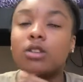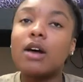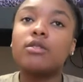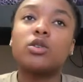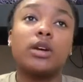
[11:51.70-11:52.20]

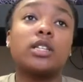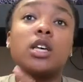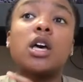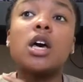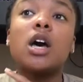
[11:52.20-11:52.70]
a choice.
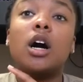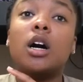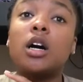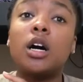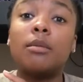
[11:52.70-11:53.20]

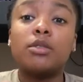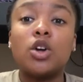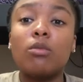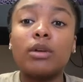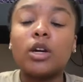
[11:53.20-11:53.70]

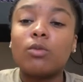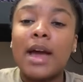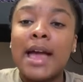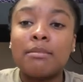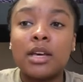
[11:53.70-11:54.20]
Don't bring a
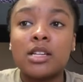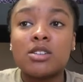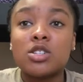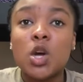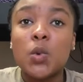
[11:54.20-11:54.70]
rag because
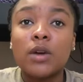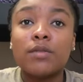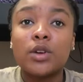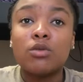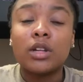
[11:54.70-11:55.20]
there's nowhere
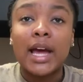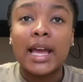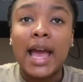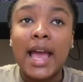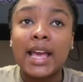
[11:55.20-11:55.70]
for you to like
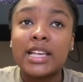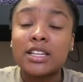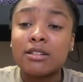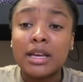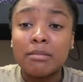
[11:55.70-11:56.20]
hang. It's
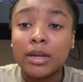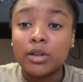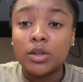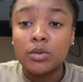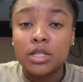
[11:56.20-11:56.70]
gonna get
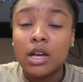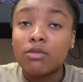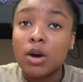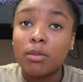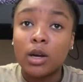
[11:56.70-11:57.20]
mildew and stuff.
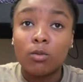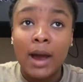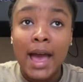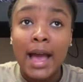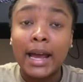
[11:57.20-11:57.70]
Don't bring a
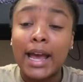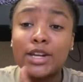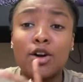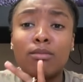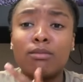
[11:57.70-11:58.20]
rag, and
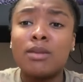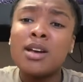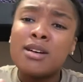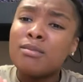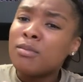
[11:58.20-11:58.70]
don't
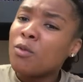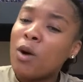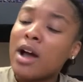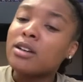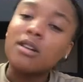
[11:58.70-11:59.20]

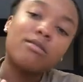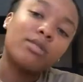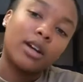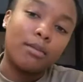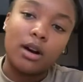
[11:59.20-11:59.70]

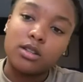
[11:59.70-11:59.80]
bring a bar of